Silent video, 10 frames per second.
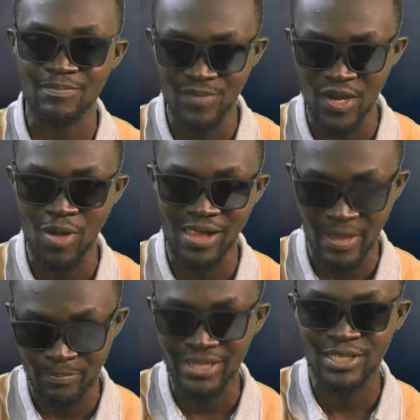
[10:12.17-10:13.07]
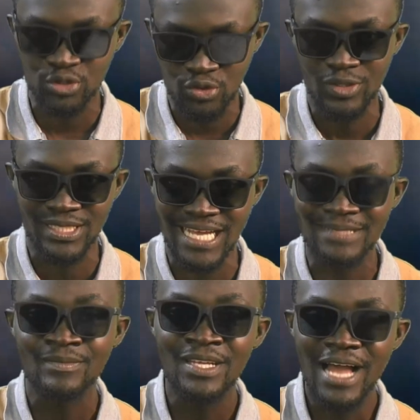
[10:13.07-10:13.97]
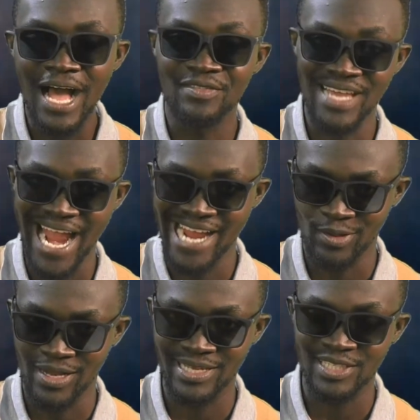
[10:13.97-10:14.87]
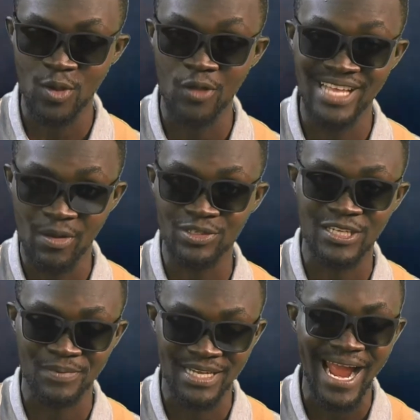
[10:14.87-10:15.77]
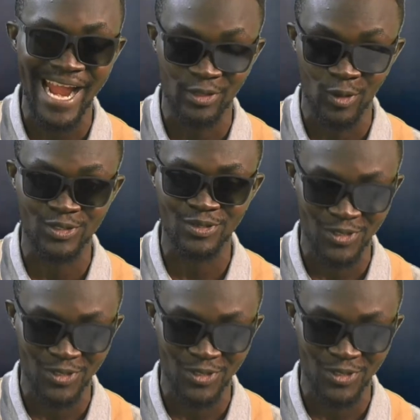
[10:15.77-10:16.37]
Meanwhile, the practice shows that they are idolaters or they are worshiping idols.